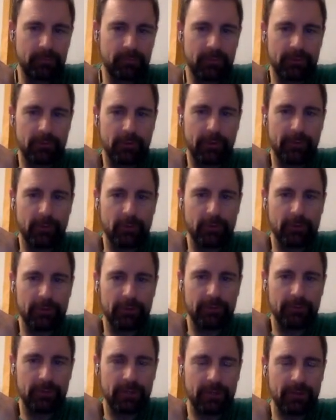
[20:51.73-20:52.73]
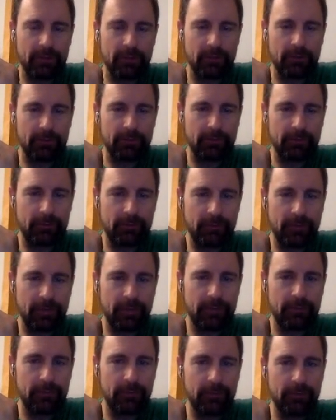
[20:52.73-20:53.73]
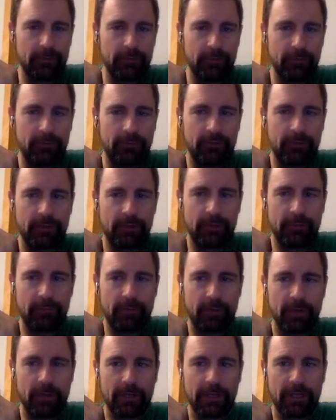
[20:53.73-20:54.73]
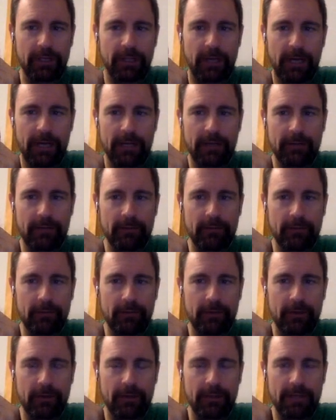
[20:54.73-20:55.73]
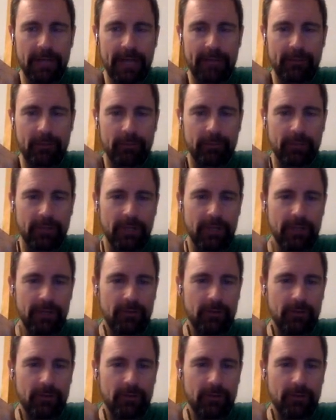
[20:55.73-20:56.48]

the tree motion, but they'll also fit if you use the parking lot adapter plate.